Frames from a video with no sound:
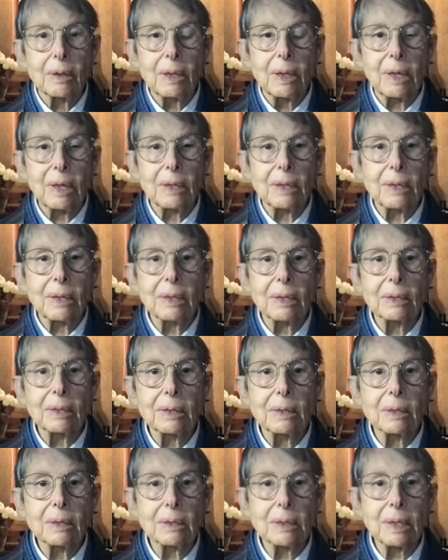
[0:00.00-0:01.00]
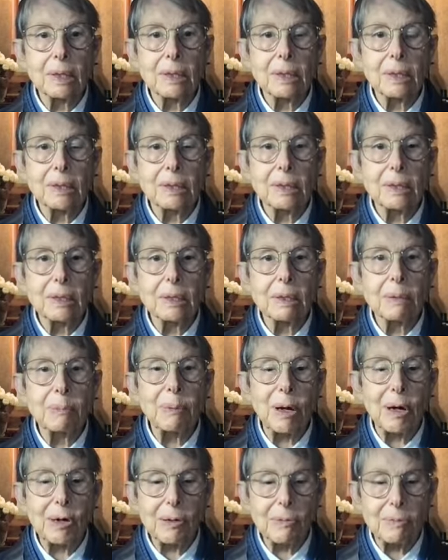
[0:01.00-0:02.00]
And then the
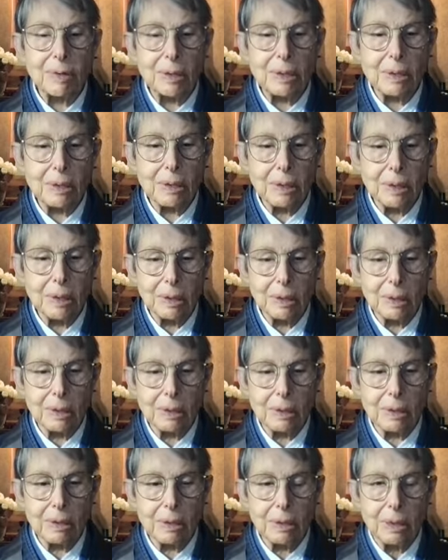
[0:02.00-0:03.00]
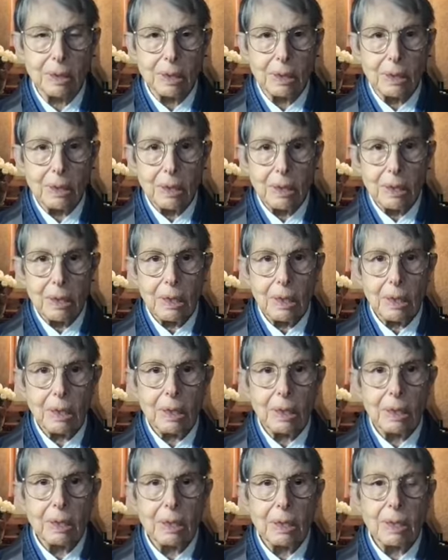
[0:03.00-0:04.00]
part of us that is
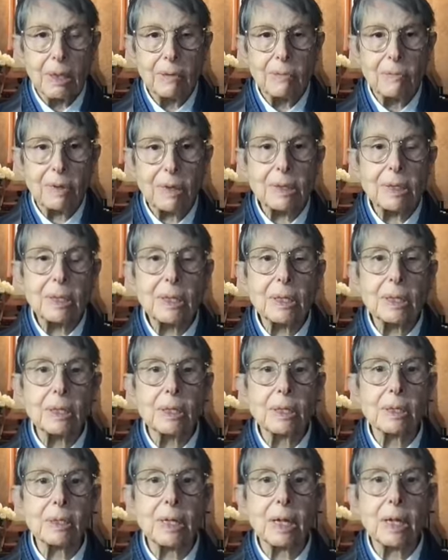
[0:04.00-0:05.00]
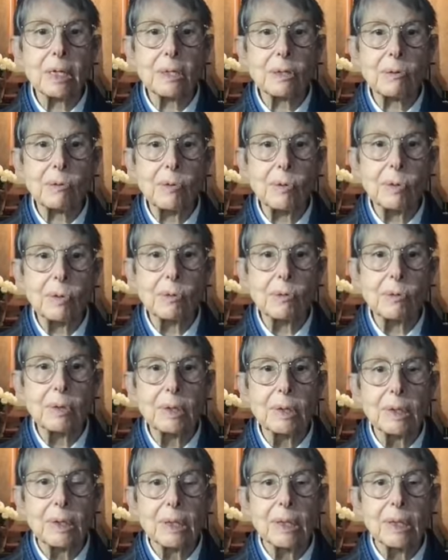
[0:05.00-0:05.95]
invested in the status quo